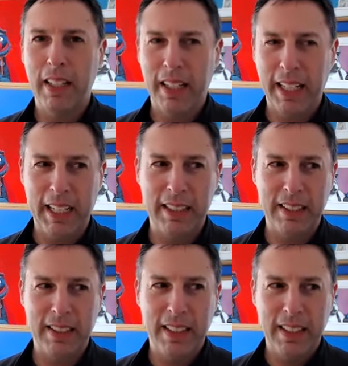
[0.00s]

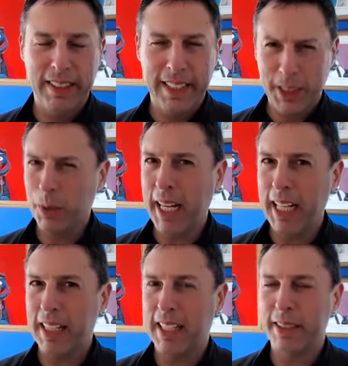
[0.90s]
And it's
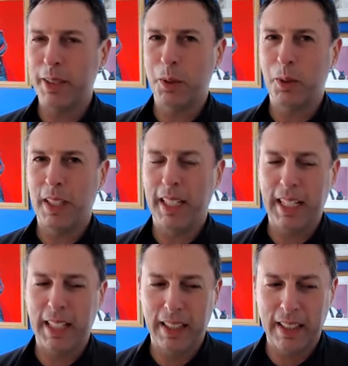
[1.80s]
okay that I do.
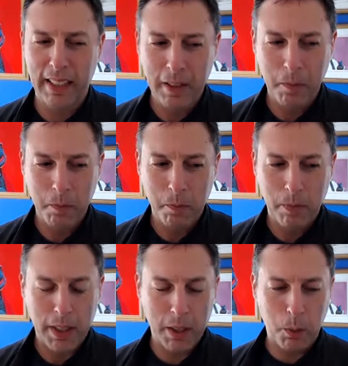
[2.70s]
And
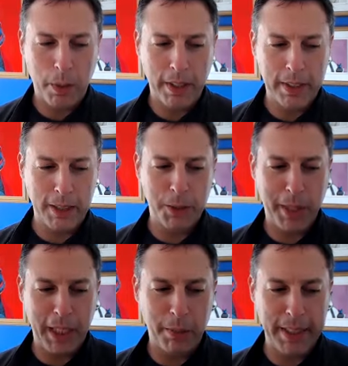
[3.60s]
whereas I was
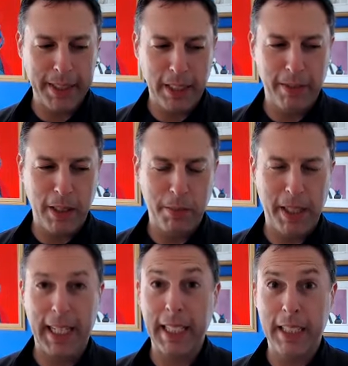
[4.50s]
beating myself up,
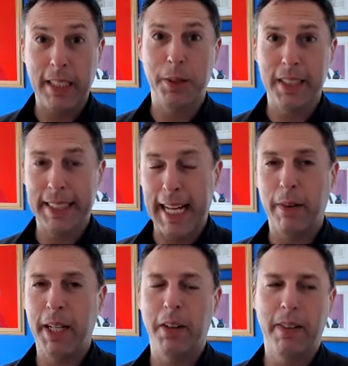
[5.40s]
like I need to do this now,
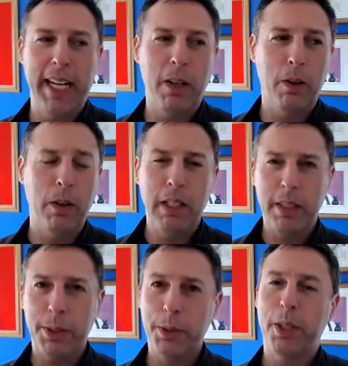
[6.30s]
now, now,
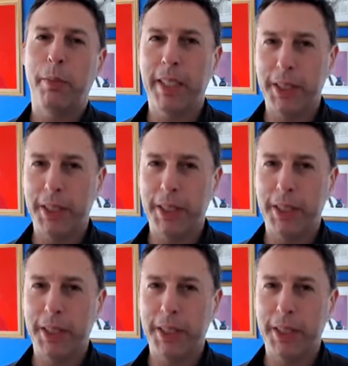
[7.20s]
you taught me to